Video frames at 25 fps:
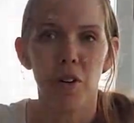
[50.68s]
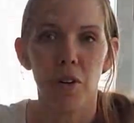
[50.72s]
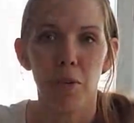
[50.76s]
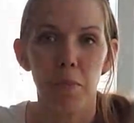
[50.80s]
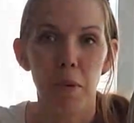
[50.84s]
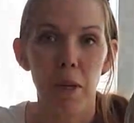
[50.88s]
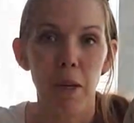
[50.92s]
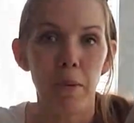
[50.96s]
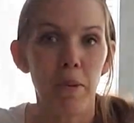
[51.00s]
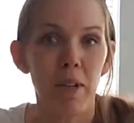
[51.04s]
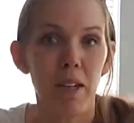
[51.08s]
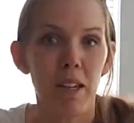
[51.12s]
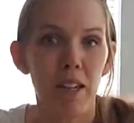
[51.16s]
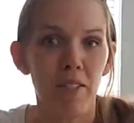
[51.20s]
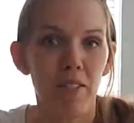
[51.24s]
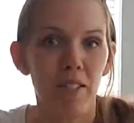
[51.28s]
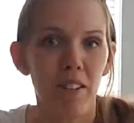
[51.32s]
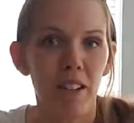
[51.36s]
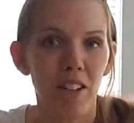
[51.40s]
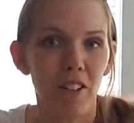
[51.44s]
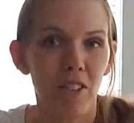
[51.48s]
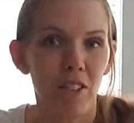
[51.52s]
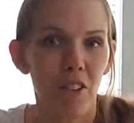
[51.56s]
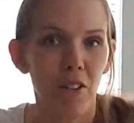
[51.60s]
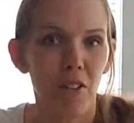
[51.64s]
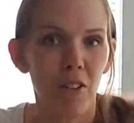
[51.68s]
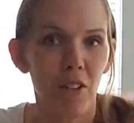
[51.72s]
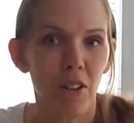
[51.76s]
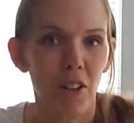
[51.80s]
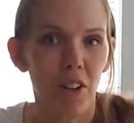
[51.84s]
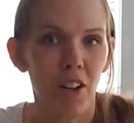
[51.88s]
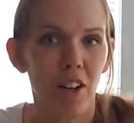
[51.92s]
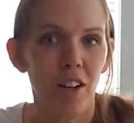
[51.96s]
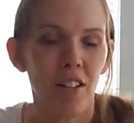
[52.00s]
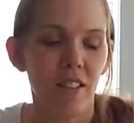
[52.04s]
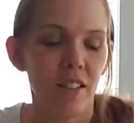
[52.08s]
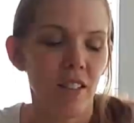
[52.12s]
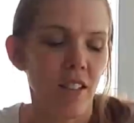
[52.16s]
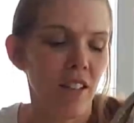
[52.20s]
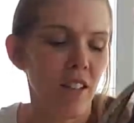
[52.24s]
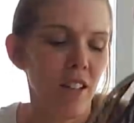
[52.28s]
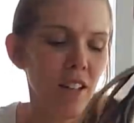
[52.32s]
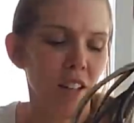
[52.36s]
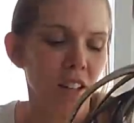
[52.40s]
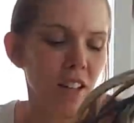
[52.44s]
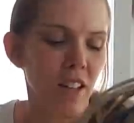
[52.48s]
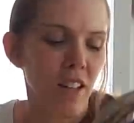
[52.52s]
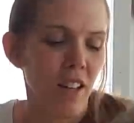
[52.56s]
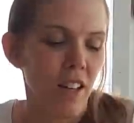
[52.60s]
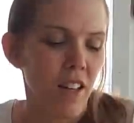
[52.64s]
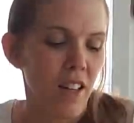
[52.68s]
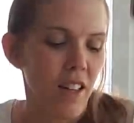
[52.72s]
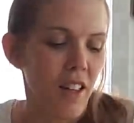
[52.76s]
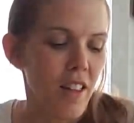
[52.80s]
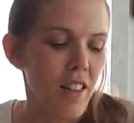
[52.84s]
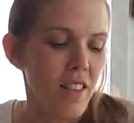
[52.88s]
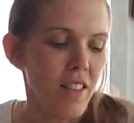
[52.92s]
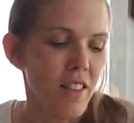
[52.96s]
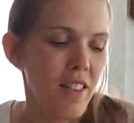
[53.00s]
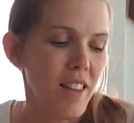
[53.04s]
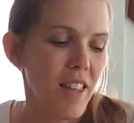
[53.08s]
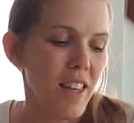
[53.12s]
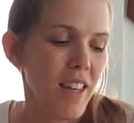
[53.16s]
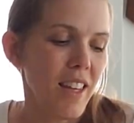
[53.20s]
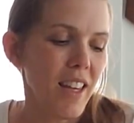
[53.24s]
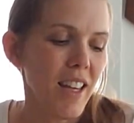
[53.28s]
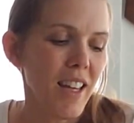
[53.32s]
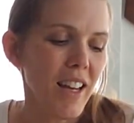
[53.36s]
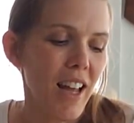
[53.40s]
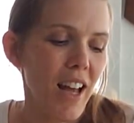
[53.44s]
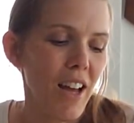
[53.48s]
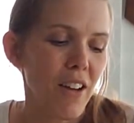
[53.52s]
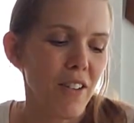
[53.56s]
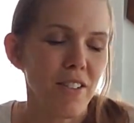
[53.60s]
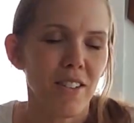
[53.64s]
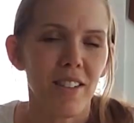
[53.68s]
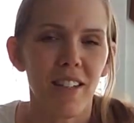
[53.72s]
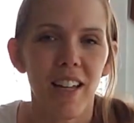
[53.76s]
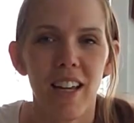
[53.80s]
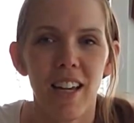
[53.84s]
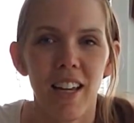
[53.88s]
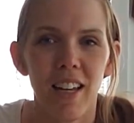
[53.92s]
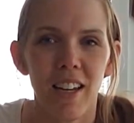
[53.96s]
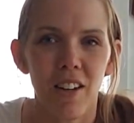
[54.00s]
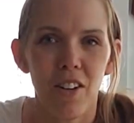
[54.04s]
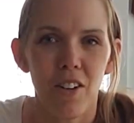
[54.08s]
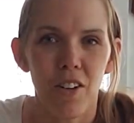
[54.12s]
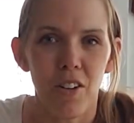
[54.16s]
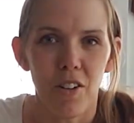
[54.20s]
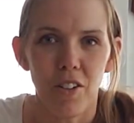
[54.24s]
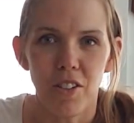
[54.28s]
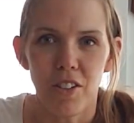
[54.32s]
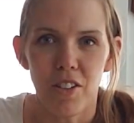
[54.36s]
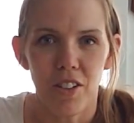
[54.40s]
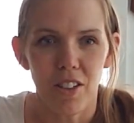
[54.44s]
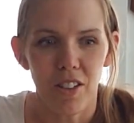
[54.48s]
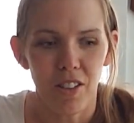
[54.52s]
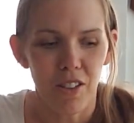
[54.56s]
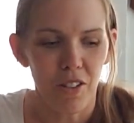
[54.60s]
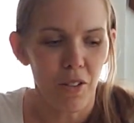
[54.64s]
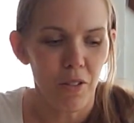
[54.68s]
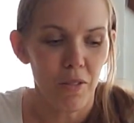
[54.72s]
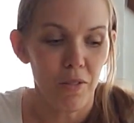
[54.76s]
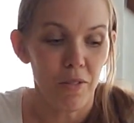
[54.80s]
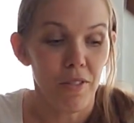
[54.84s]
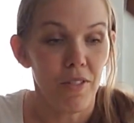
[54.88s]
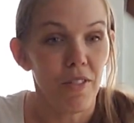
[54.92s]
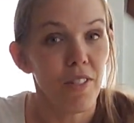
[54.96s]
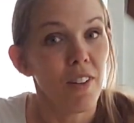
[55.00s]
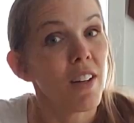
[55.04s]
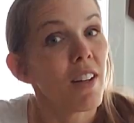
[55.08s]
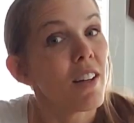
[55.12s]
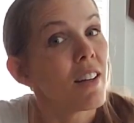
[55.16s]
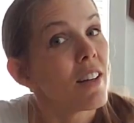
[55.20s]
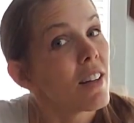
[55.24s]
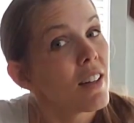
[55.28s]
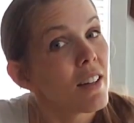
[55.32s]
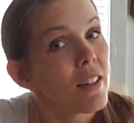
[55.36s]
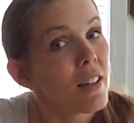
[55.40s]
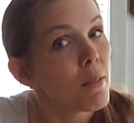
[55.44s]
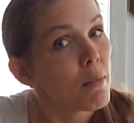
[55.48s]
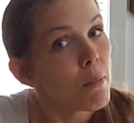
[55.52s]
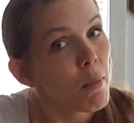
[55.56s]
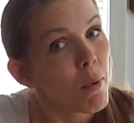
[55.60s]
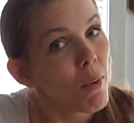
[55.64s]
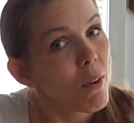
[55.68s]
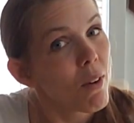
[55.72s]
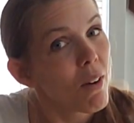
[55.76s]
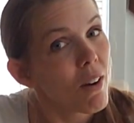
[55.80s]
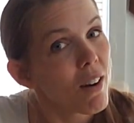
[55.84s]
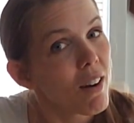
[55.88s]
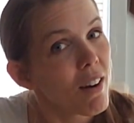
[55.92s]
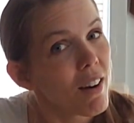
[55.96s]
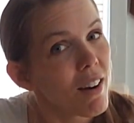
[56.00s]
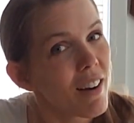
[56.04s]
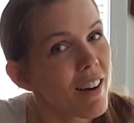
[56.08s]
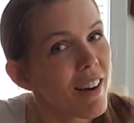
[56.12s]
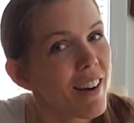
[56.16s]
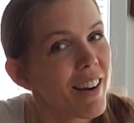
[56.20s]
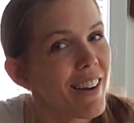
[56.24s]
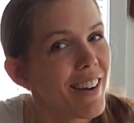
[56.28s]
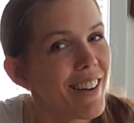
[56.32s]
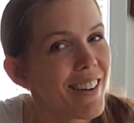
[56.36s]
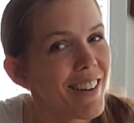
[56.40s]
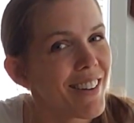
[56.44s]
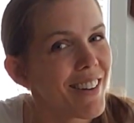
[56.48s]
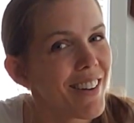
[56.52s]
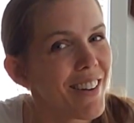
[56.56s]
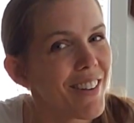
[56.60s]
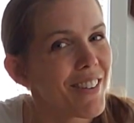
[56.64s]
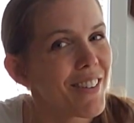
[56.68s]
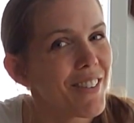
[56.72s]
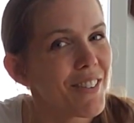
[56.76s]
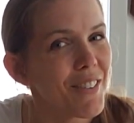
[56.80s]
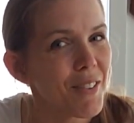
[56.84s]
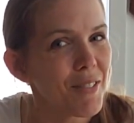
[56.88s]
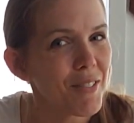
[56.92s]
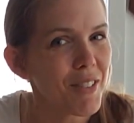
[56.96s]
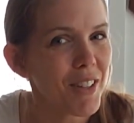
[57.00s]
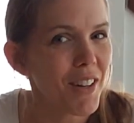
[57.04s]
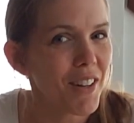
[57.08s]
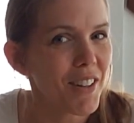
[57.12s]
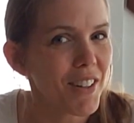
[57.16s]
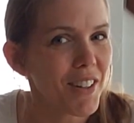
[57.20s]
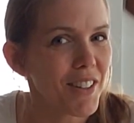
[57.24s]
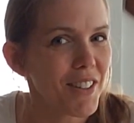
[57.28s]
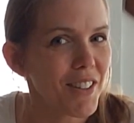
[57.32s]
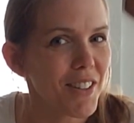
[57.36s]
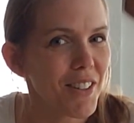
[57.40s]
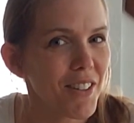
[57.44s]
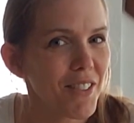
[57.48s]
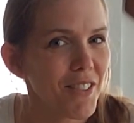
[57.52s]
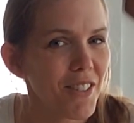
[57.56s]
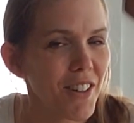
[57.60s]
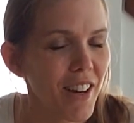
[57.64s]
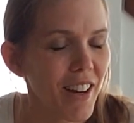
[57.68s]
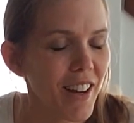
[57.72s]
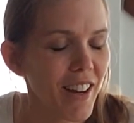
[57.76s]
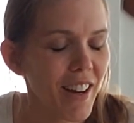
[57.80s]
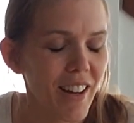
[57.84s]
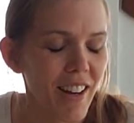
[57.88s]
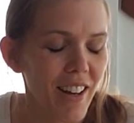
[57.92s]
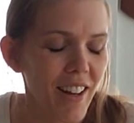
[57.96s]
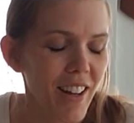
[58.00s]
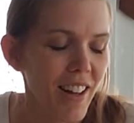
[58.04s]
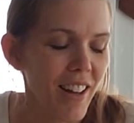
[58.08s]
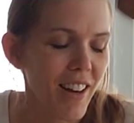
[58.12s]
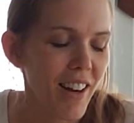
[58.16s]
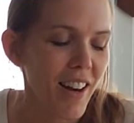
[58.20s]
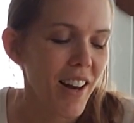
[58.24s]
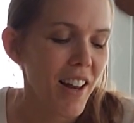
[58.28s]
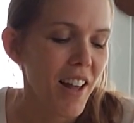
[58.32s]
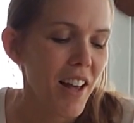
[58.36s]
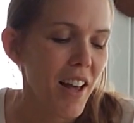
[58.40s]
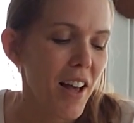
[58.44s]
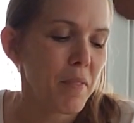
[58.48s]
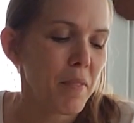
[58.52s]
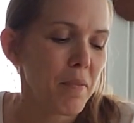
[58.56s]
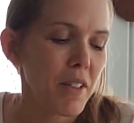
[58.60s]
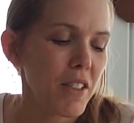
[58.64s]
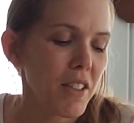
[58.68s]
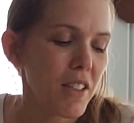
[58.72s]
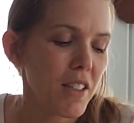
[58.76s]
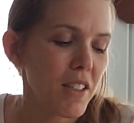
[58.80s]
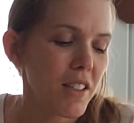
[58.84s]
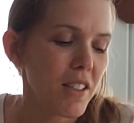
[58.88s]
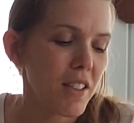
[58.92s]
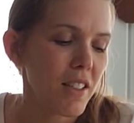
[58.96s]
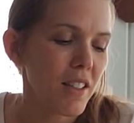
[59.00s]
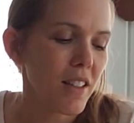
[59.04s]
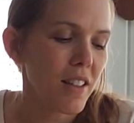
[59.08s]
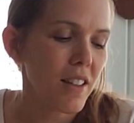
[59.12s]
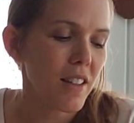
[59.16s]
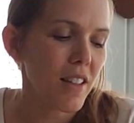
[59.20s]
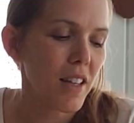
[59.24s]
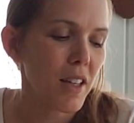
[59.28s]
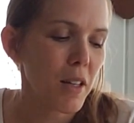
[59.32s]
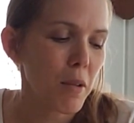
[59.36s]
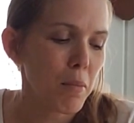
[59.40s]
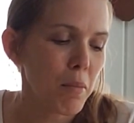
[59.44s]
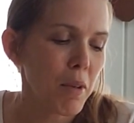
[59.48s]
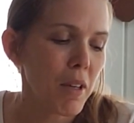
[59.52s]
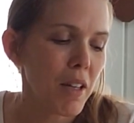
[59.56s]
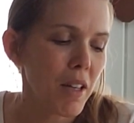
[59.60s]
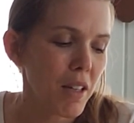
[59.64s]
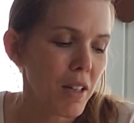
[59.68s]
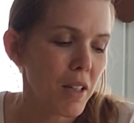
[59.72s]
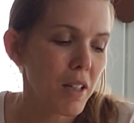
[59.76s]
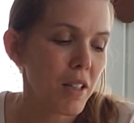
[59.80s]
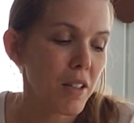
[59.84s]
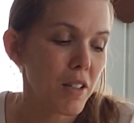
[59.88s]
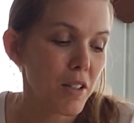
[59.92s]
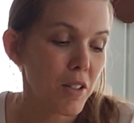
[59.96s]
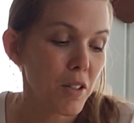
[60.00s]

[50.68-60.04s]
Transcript: or maybe even in your own closet, they get outdated or just don't fit anymore. You know who I'm talking to, right? But just, they can be in